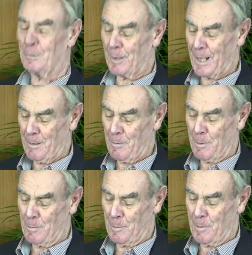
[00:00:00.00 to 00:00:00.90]
it. Became a
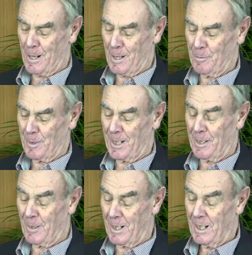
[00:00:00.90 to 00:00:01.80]
member of Brighton, yeah. but
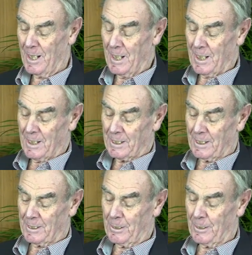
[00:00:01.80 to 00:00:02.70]
anyway,
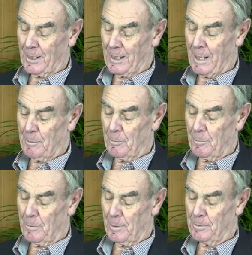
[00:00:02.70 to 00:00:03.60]
so I joined the club
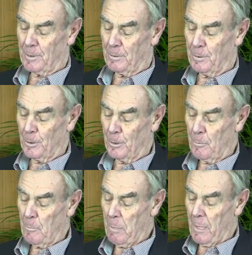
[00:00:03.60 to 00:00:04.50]
in '54,
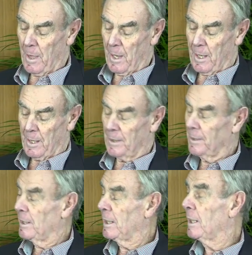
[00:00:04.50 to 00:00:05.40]

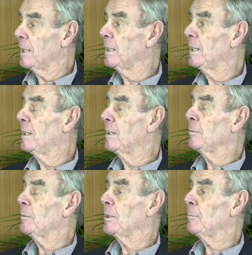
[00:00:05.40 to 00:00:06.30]
and uh,
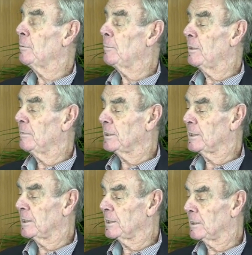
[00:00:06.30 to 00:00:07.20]
been a member ever
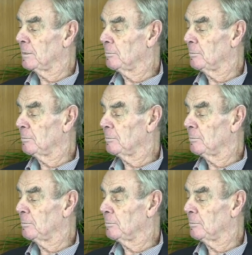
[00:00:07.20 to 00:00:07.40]
since,